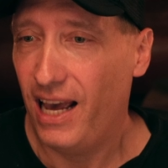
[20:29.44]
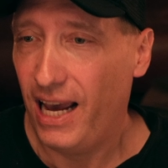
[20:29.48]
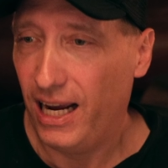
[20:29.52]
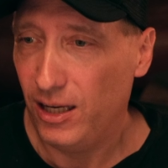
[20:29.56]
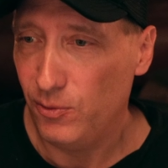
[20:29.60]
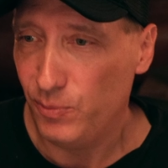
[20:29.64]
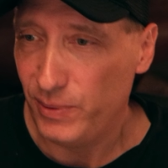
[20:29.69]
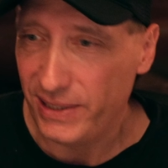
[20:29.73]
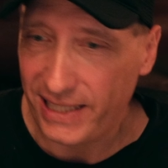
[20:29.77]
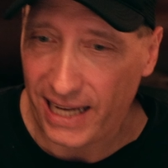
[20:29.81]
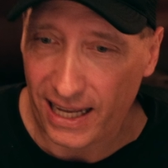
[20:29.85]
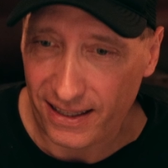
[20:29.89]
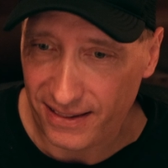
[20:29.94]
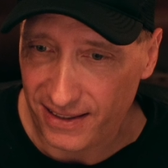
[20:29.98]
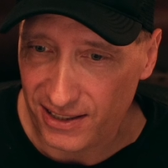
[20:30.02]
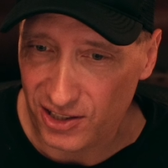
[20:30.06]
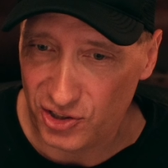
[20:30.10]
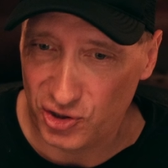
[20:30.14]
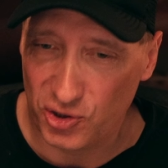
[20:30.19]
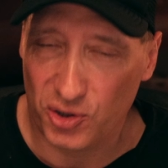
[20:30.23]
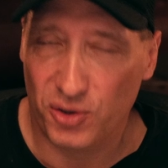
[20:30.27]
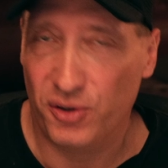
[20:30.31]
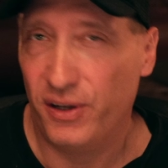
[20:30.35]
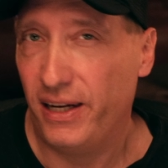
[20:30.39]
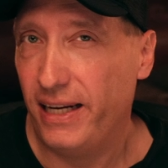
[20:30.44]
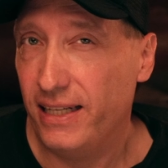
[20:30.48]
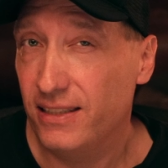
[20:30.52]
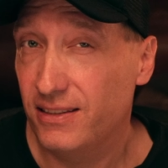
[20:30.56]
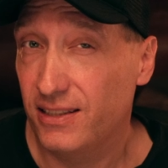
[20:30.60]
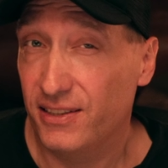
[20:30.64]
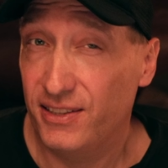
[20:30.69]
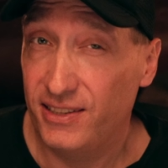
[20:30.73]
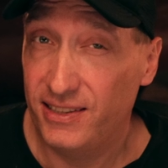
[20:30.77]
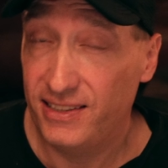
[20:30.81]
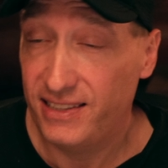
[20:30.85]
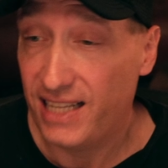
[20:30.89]
and we get this sort of
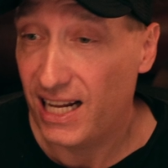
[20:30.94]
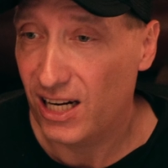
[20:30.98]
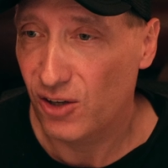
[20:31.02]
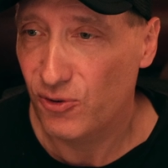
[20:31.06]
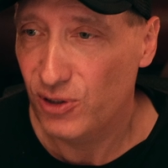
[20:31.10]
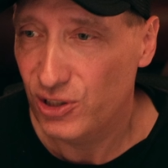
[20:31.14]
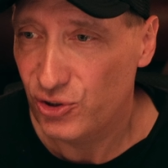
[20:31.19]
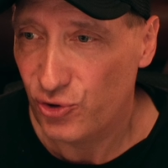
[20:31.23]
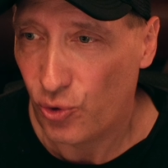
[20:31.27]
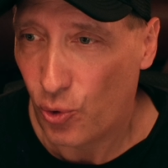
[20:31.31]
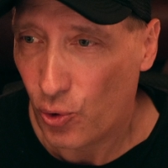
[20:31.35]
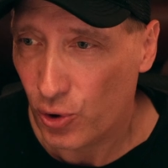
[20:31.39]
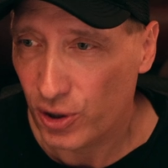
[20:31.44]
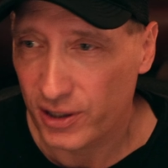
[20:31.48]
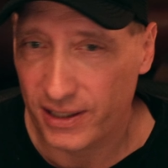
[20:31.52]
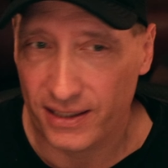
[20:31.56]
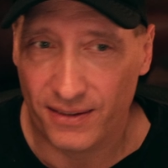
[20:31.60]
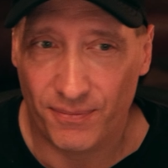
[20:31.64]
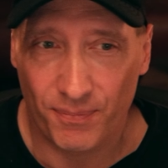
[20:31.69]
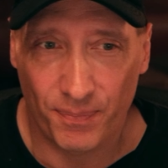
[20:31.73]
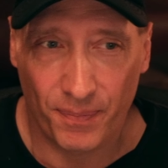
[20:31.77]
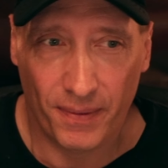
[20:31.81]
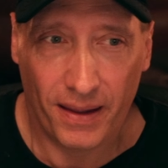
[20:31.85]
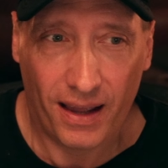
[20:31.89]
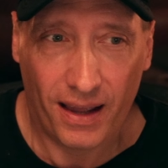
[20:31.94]
interstellarish organ.